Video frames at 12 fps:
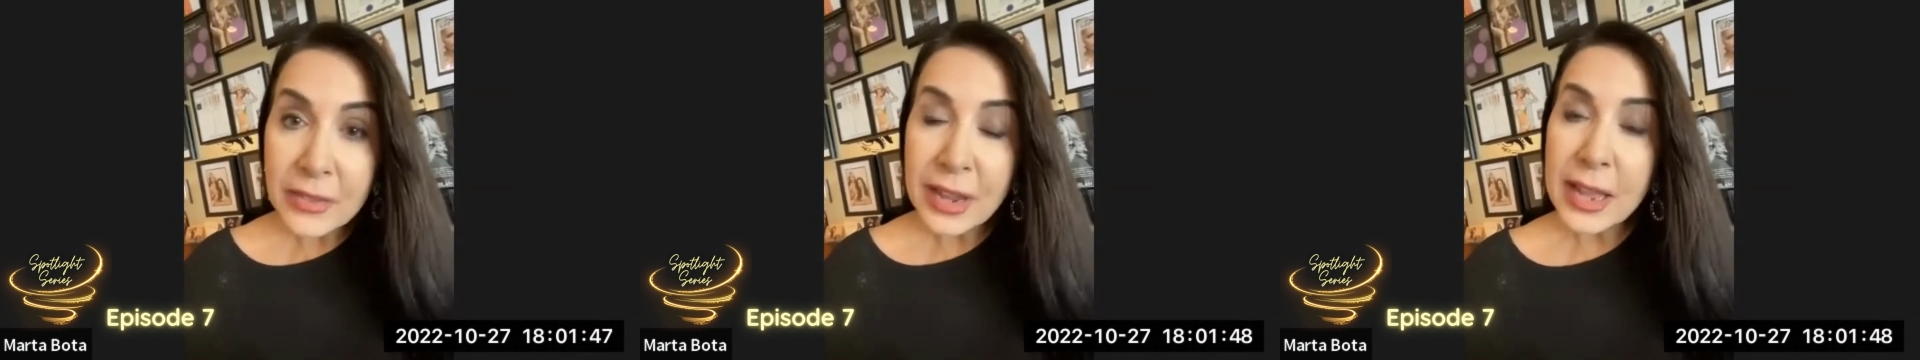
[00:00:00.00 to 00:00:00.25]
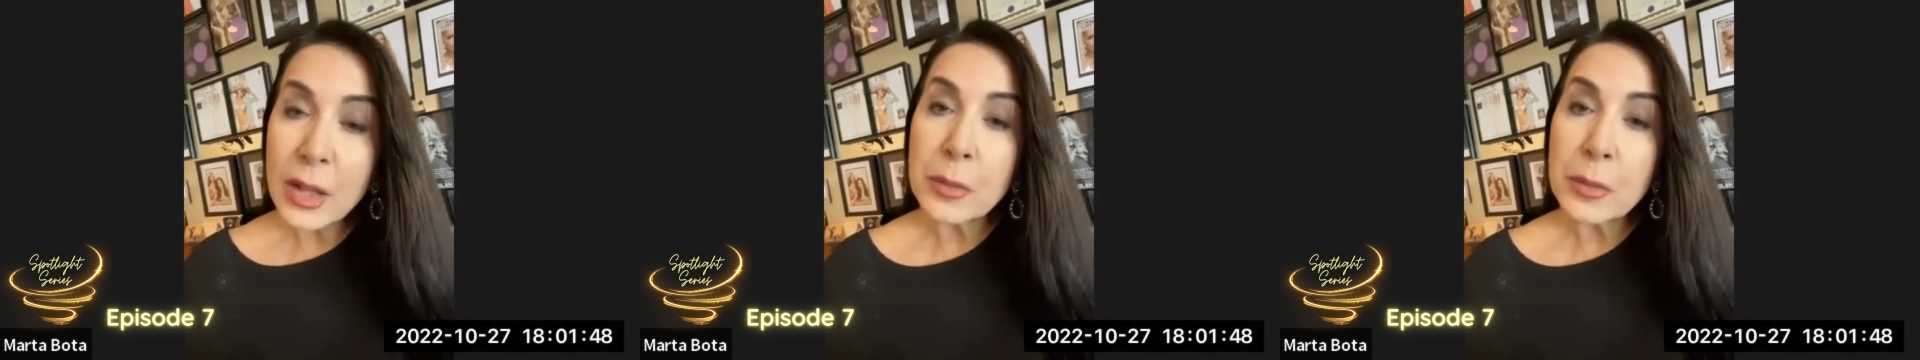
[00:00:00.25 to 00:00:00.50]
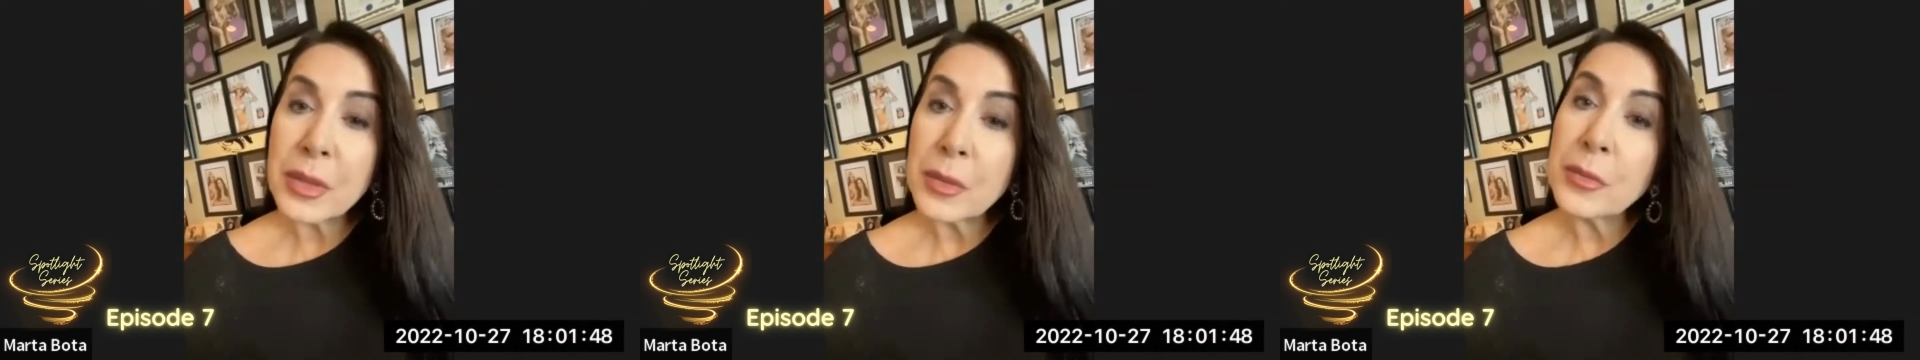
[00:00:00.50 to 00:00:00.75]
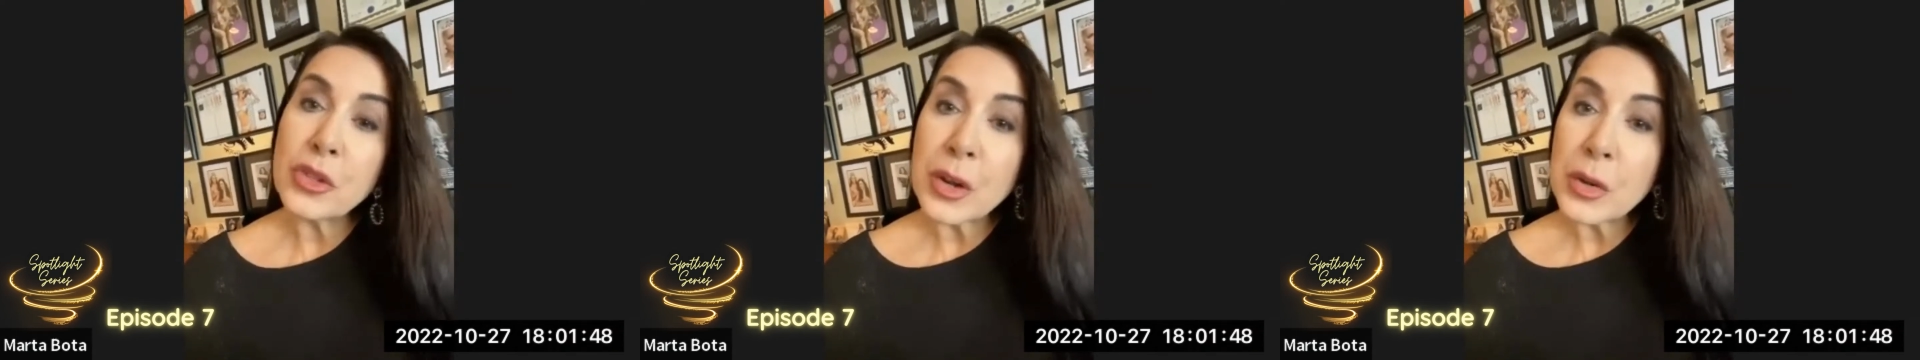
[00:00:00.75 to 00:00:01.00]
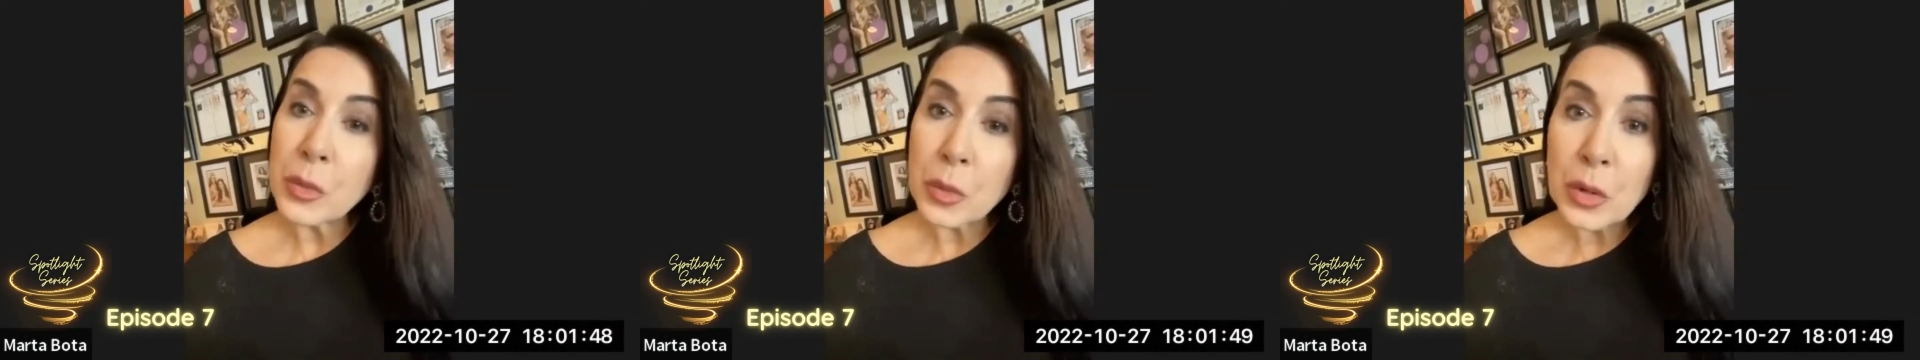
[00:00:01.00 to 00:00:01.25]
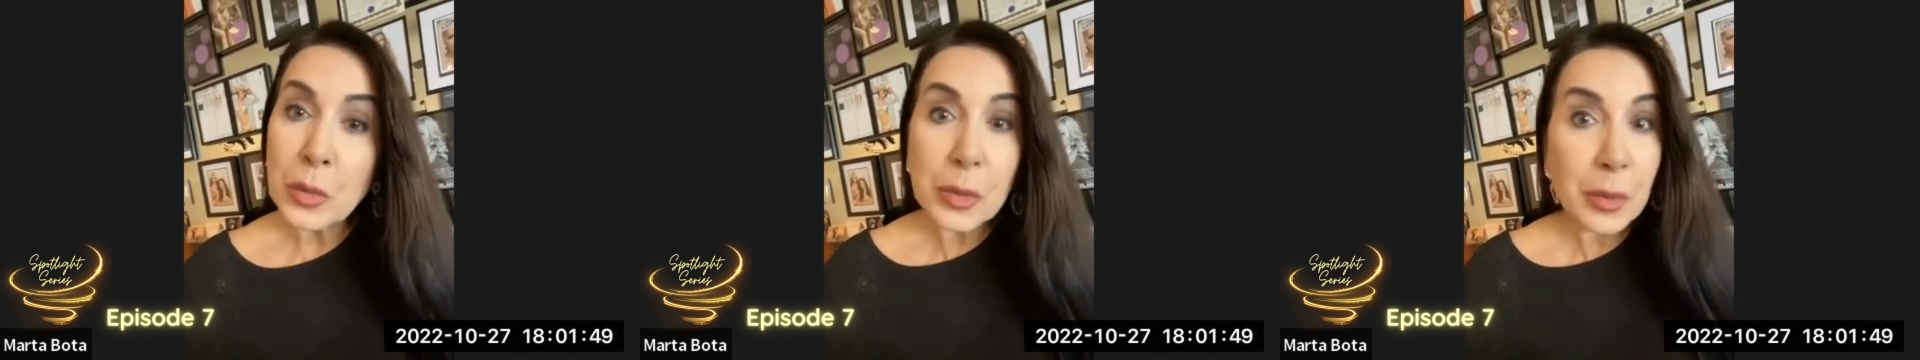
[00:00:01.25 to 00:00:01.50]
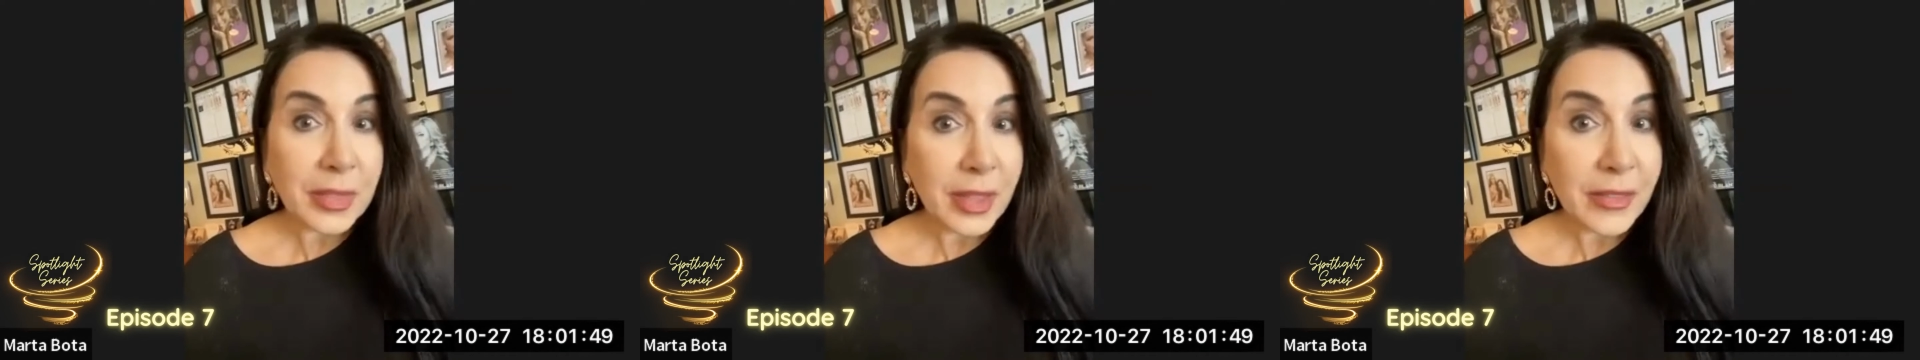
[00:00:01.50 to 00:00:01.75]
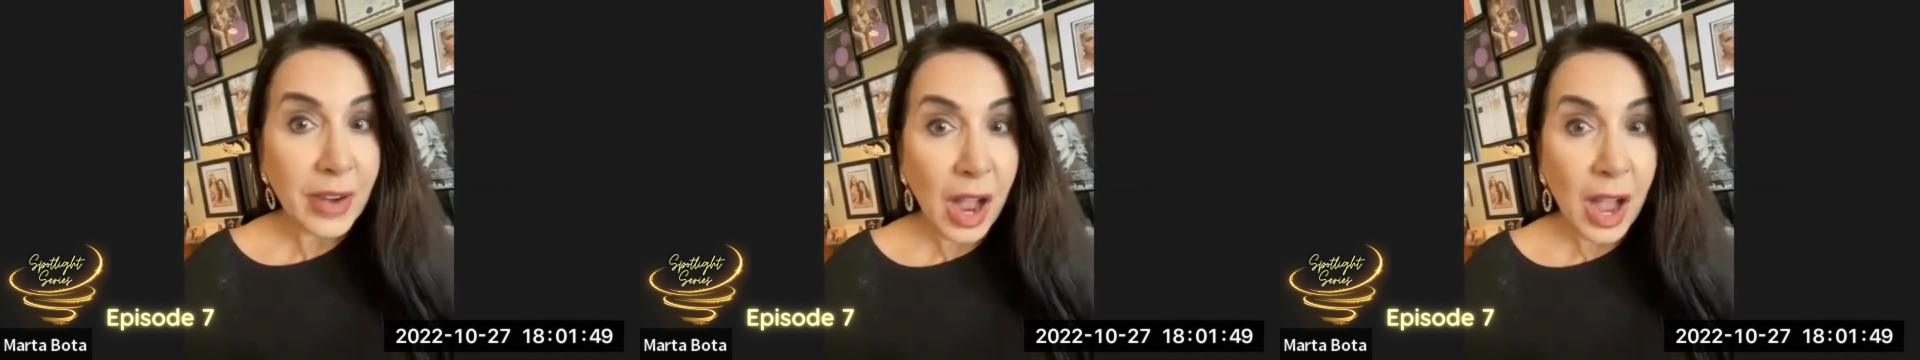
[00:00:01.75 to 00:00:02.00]
I help them try to work with what
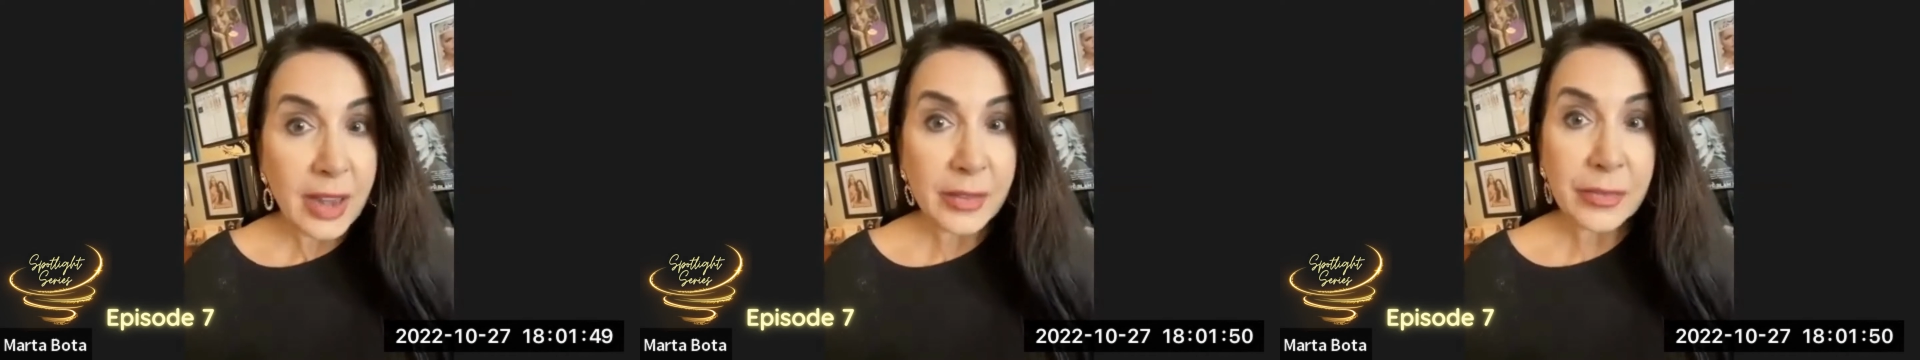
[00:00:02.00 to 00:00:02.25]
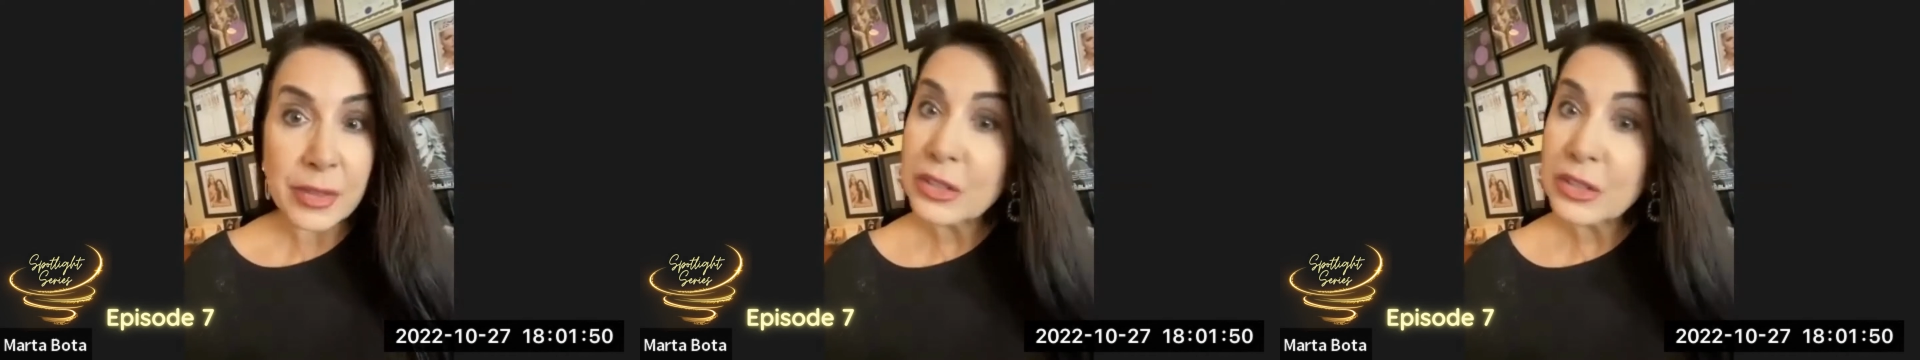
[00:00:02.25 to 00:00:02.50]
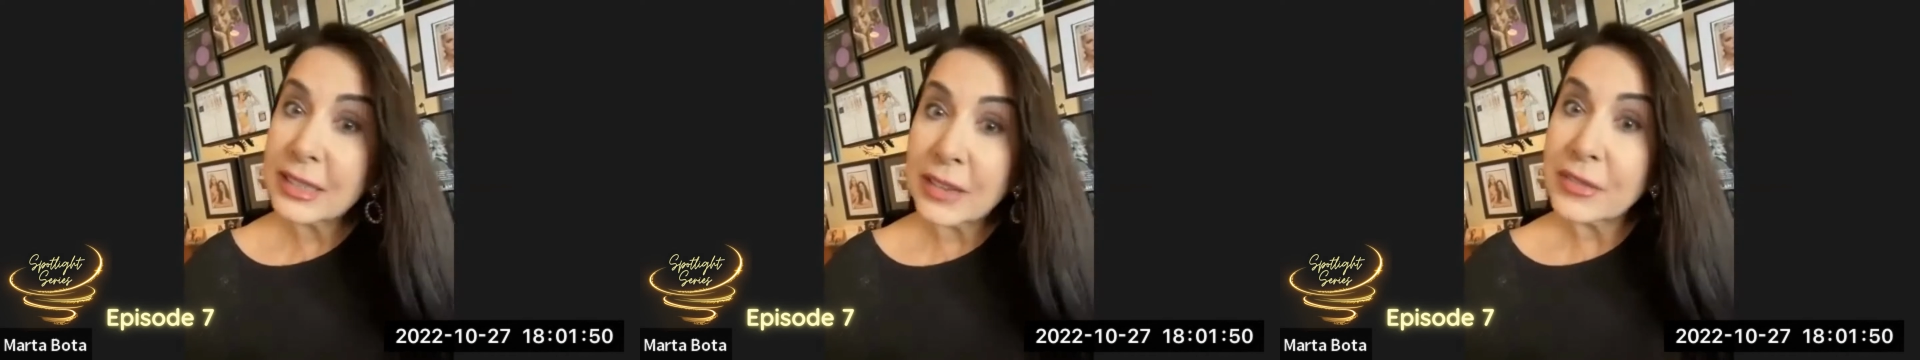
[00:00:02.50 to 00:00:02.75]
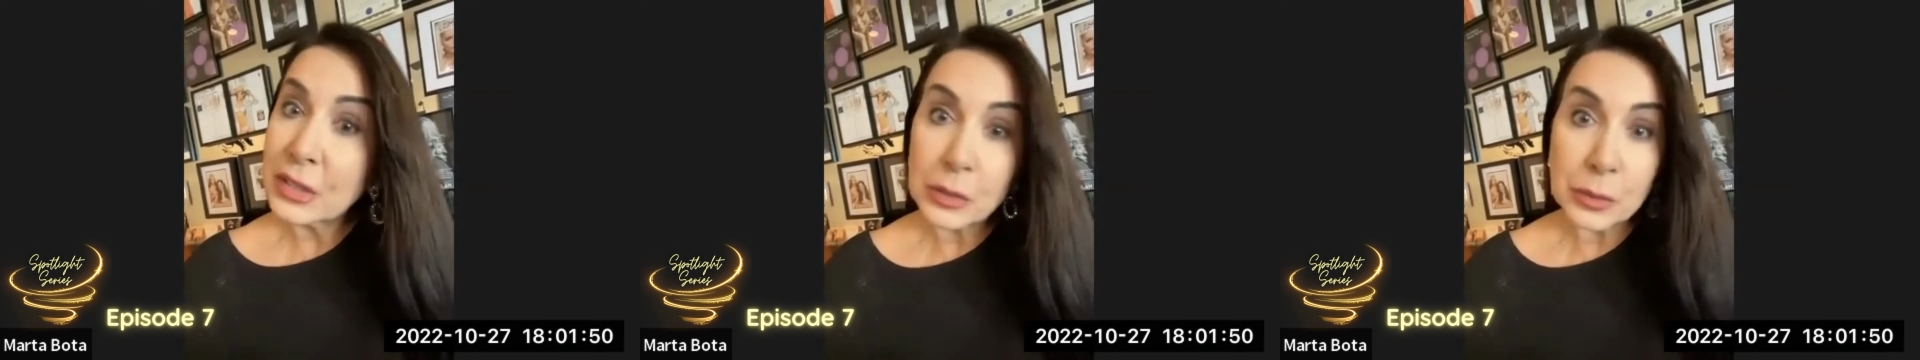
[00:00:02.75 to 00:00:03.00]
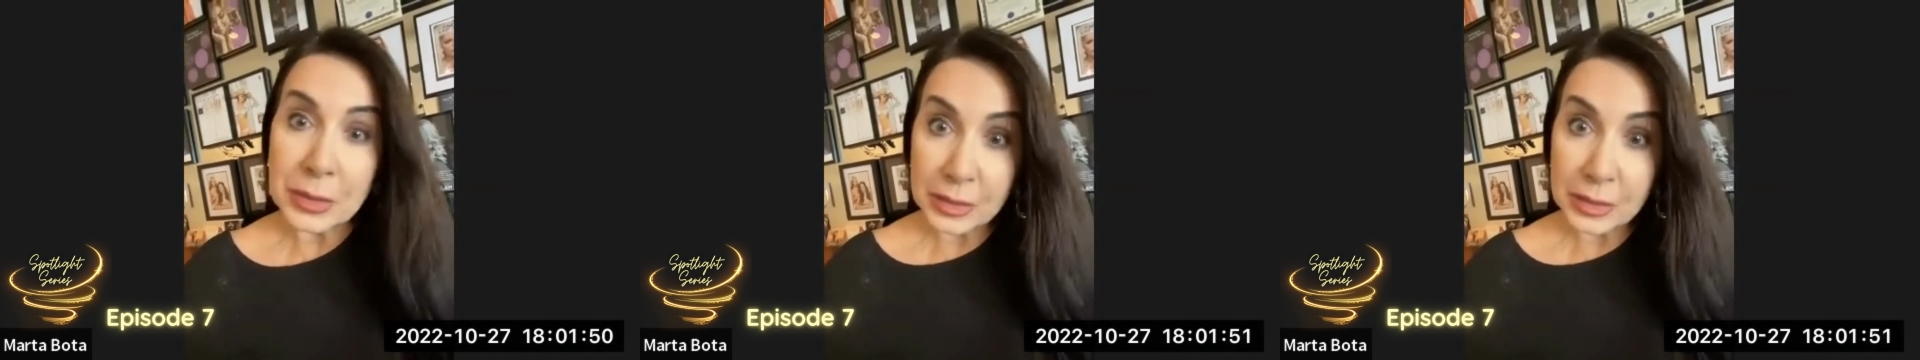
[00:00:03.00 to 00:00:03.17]
they've got if their stuff is